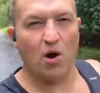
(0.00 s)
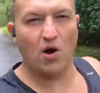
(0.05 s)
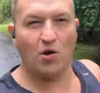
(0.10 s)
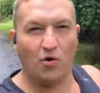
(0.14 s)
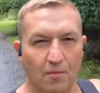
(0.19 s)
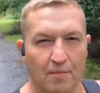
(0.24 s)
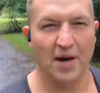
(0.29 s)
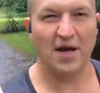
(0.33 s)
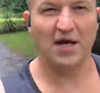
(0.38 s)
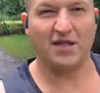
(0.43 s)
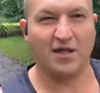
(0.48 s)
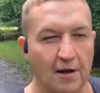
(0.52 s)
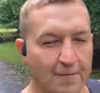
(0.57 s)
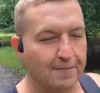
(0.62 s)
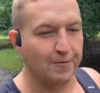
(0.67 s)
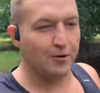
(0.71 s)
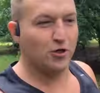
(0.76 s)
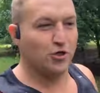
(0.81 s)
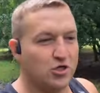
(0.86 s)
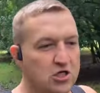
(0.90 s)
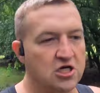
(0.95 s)
one almighty
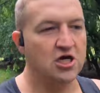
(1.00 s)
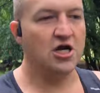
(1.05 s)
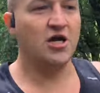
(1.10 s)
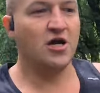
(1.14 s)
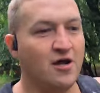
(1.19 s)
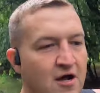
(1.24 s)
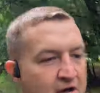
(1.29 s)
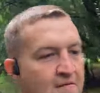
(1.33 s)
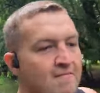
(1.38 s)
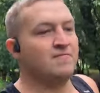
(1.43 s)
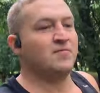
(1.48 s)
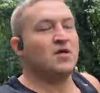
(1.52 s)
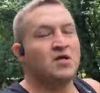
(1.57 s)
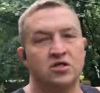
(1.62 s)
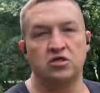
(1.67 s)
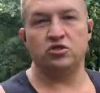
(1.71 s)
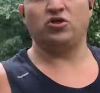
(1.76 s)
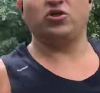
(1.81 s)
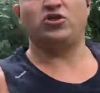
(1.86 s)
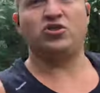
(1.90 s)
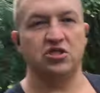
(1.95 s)
push
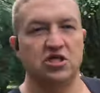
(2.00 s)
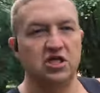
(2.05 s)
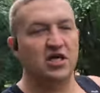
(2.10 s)
and just